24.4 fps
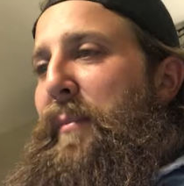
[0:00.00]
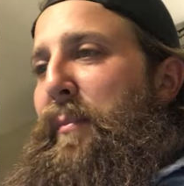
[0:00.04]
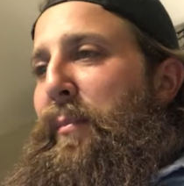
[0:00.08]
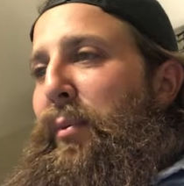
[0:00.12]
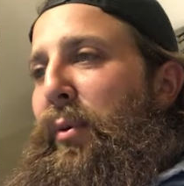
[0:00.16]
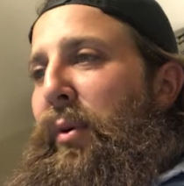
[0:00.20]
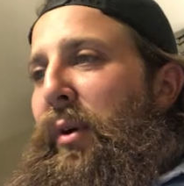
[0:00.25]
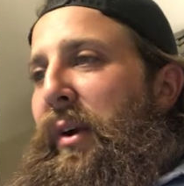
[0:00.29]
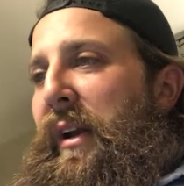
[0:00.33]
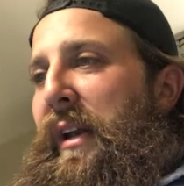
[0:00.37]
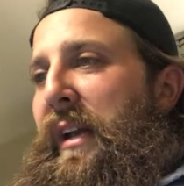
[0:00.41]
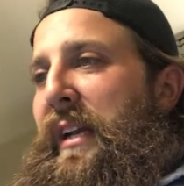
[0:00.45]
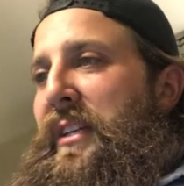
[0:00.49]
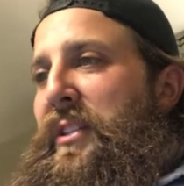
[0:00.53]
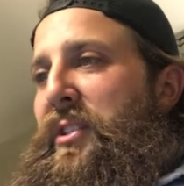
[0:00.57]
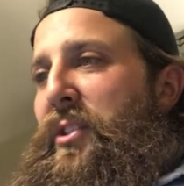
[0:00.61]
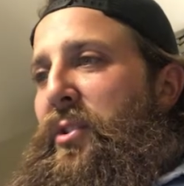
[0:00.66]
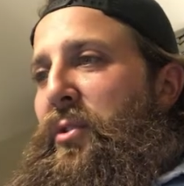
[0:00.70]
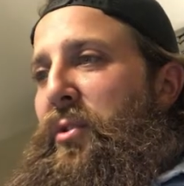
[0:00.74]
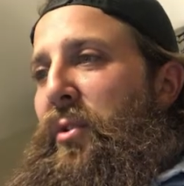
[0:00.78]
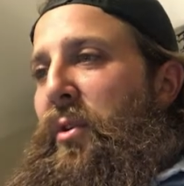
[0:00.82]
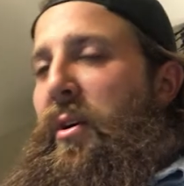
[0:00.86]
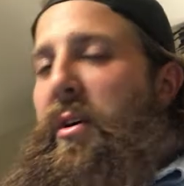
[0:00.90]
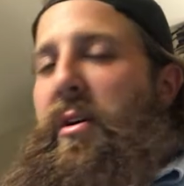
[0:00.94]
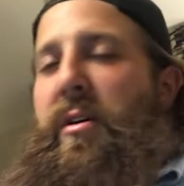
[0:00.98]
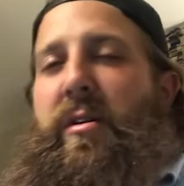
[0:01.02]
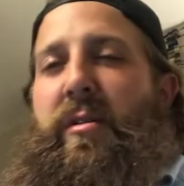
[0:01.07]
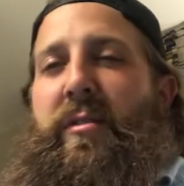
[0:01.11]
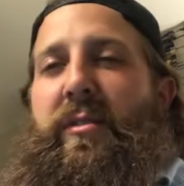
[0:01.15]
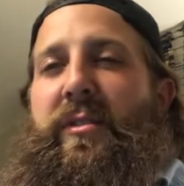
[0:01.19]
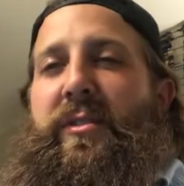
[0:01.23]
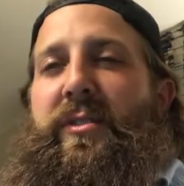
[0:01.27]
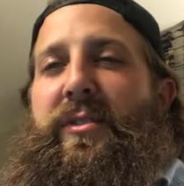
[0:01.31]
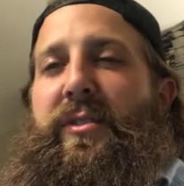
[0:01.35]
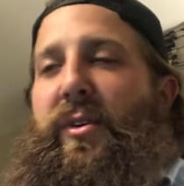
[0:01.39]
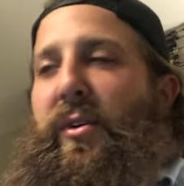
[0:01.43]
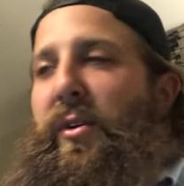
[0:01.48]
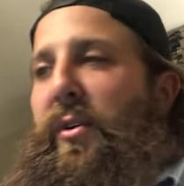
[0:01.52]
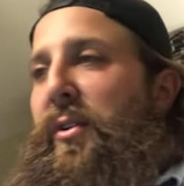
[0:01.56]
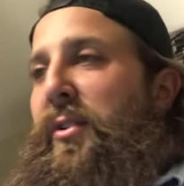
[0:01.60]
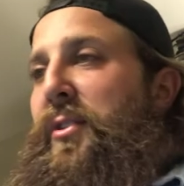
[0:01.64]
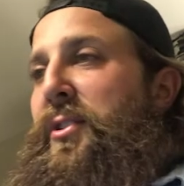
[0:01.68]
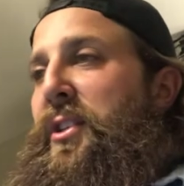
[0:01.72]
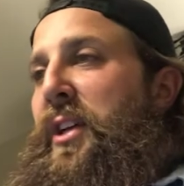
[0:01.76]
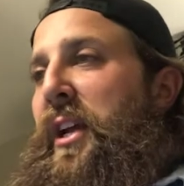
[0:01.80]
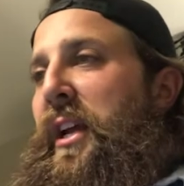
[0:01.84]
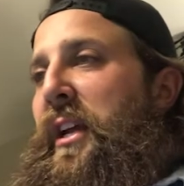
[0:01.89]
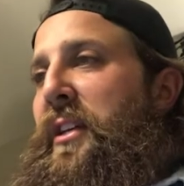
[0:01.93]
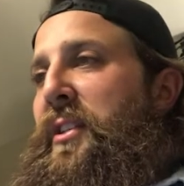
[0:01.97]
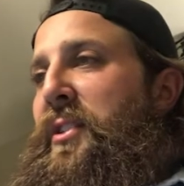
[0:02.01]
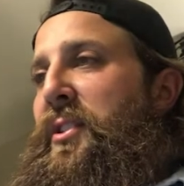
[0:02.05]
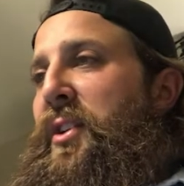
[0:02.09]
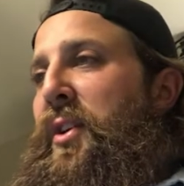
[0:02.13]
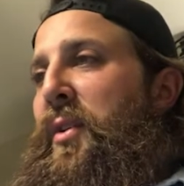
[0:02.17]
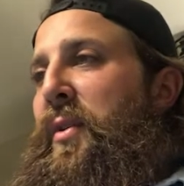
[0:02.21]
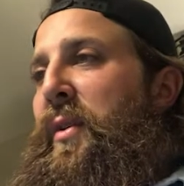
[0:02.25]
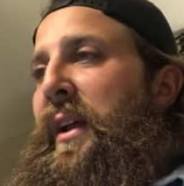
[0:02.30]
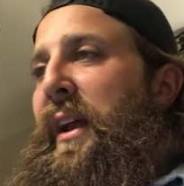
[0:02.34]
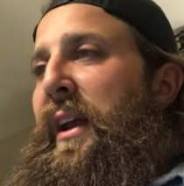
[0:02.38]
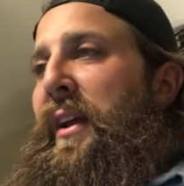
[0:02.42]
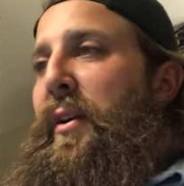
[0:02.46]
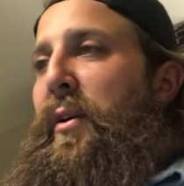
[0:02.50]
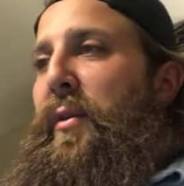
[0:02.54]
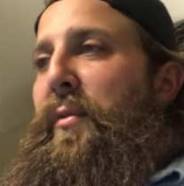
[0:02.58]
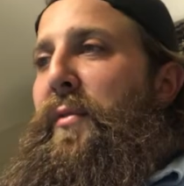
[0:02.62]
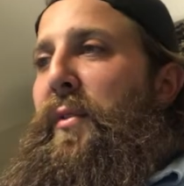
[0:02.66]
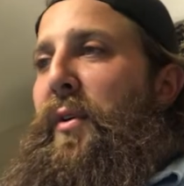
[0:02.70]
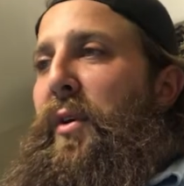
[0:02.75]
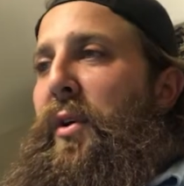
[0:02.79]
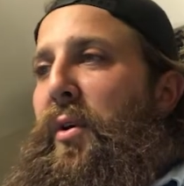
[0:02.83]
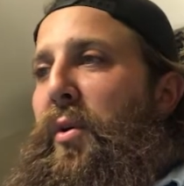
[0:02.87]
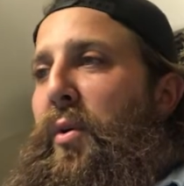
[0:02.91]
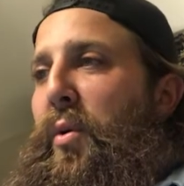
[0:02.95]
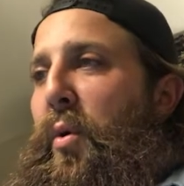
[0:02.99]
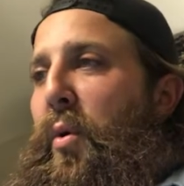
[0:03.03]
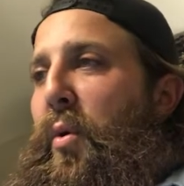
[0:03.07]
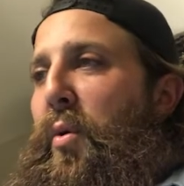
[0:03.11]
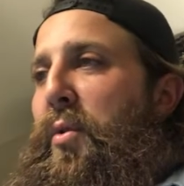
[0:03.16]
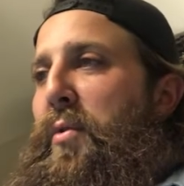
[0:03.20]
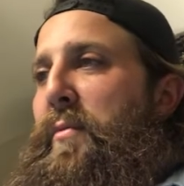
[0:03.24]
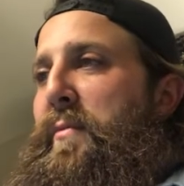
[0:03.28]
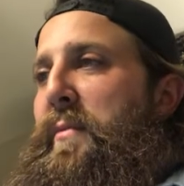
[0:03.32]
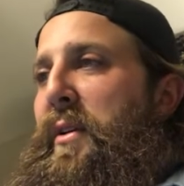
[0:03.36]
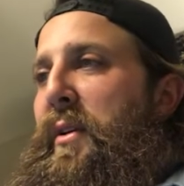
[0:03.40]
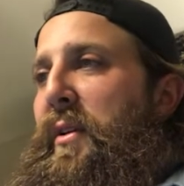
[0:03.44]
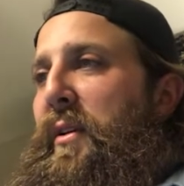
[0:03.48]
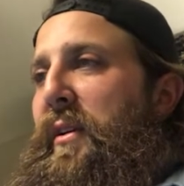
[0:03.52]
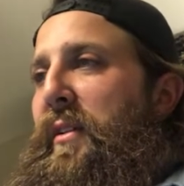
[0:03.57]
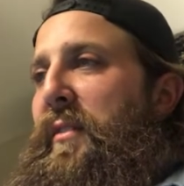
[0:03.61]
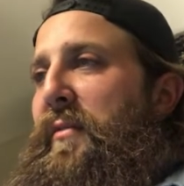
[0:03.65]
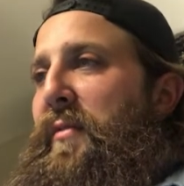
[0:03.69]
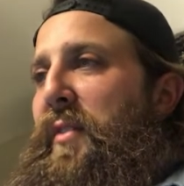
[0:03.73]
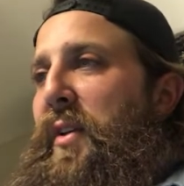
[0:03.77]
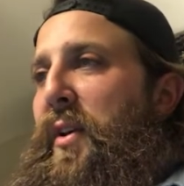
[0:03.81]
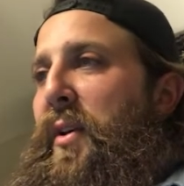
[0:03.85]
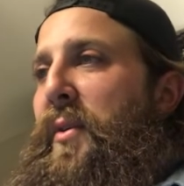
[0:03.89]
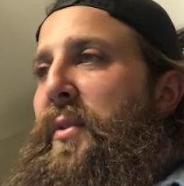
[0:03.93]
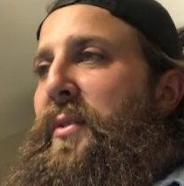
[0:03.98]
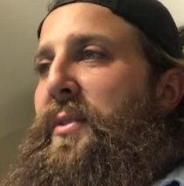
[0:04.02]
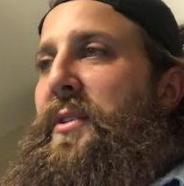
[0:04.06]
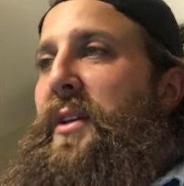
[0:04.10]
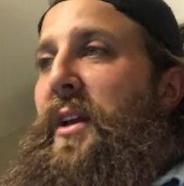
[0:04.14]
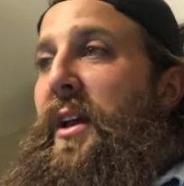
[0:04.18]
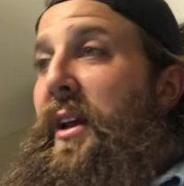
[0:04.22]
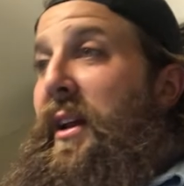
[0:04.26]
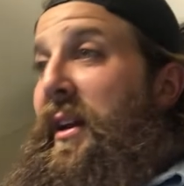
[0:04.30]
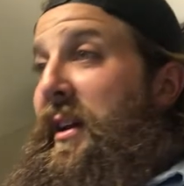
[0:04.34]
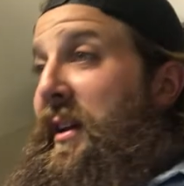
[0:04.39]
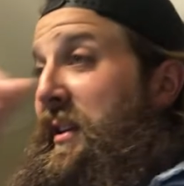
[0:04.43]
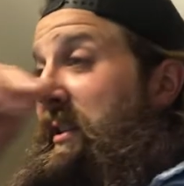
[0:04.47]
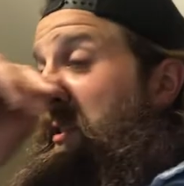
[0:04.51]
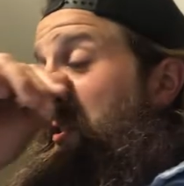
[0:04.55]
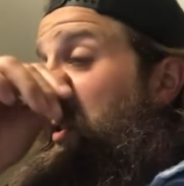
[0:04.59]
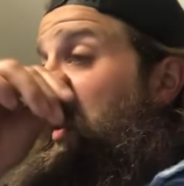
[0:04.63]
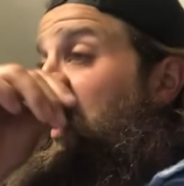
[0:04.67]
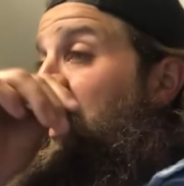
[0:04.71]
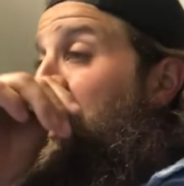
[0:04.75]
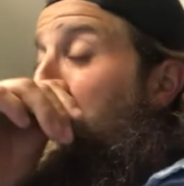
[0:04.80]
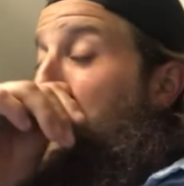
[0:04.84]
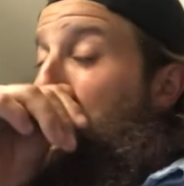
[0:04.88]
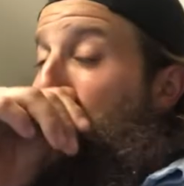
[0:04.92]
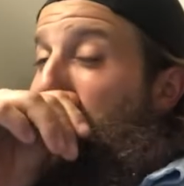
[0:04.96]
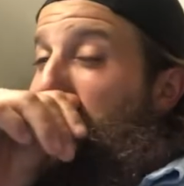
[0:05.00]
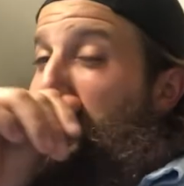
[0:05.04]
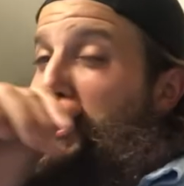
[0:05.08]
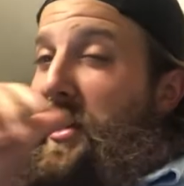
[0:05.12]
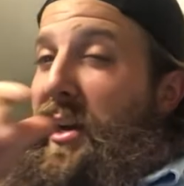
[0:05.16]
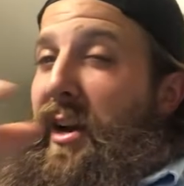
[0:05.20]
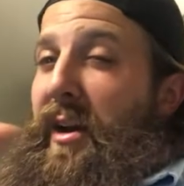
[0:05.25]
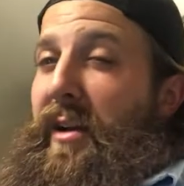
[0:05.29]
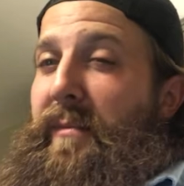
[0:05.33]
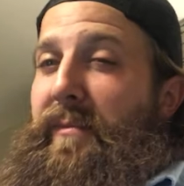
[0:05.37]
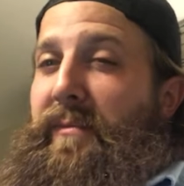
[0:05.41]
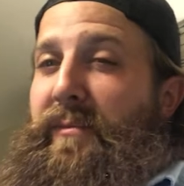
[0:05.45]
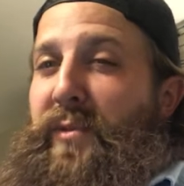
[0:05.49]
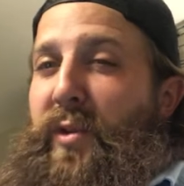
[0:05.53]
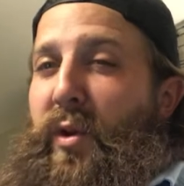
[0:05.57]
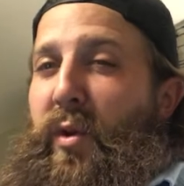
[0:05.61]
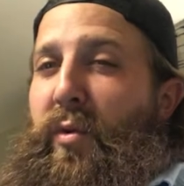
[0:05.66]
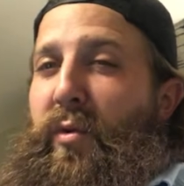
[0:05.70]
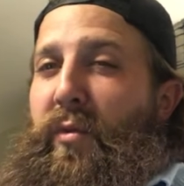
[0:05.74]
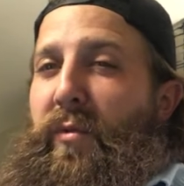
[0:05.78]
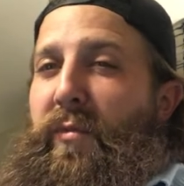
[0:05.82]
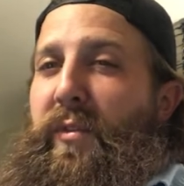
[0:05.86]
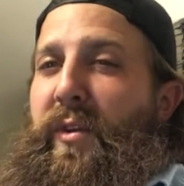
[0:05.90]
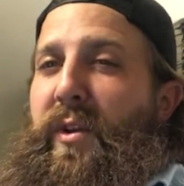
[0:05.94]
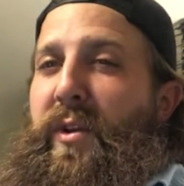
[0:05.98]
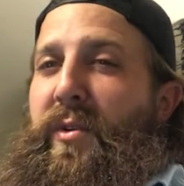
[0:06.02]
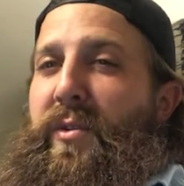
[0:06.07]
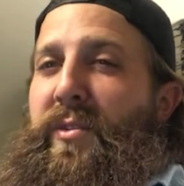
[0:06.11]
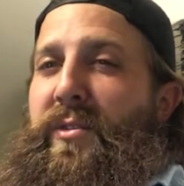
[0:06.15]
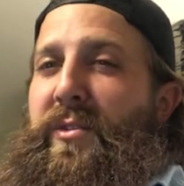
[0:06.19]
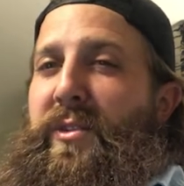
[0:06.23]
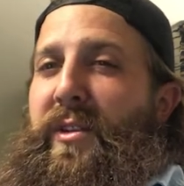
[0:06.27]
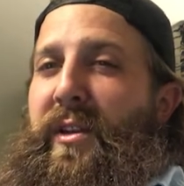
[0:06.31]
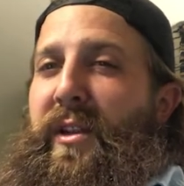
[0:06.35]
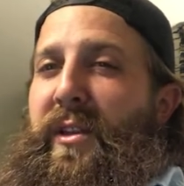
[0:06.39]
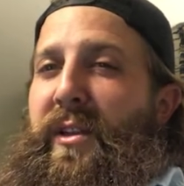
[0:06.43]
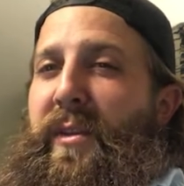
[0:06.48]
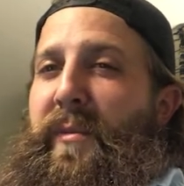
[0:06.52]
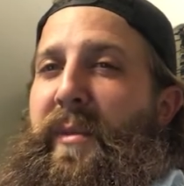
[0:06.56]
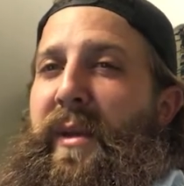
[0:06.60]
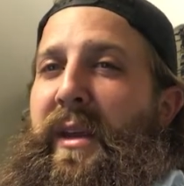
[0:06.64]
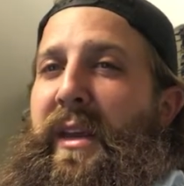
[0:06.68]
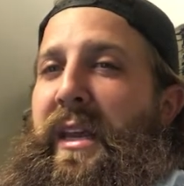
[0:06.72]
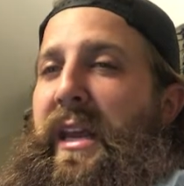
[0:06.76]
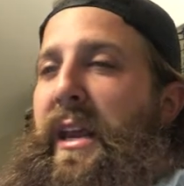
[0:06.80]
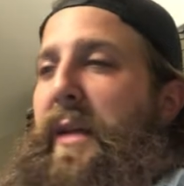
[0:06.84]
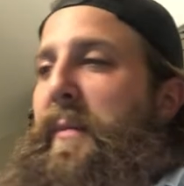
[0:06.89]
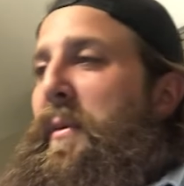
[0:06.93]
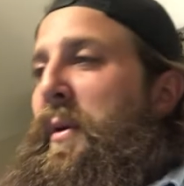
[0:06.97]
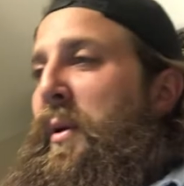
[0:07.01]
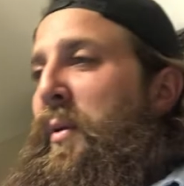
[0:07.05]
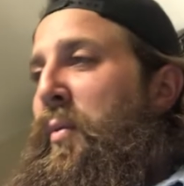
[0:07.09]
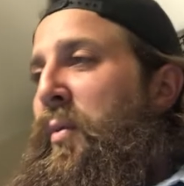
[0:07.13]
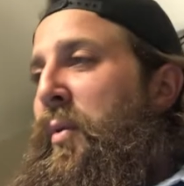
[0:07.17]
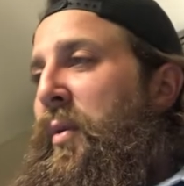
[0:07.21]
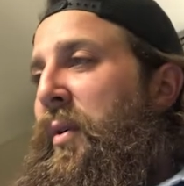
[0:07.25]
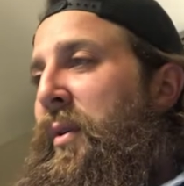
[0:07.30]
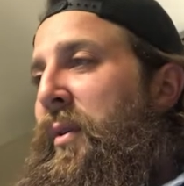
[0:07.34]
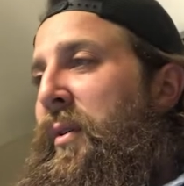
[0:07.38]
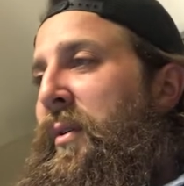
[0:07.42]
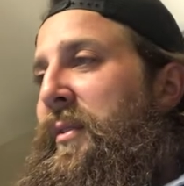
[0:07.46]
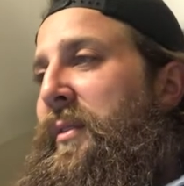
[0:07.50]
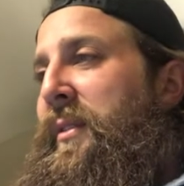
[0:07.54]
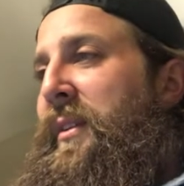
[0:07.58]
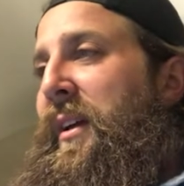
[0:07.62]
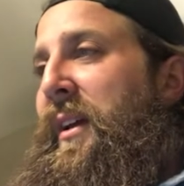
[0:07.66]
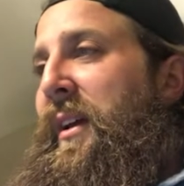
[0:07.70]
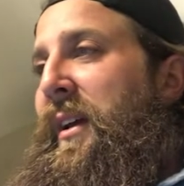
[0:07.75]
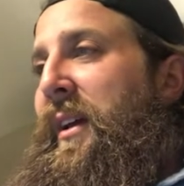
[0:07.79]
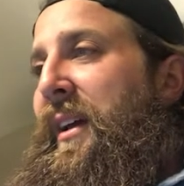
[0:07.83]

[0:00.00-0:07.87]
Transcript: pretty strong surge in June. He had over 250,000 views, so one of the top total views in the beekeeping world.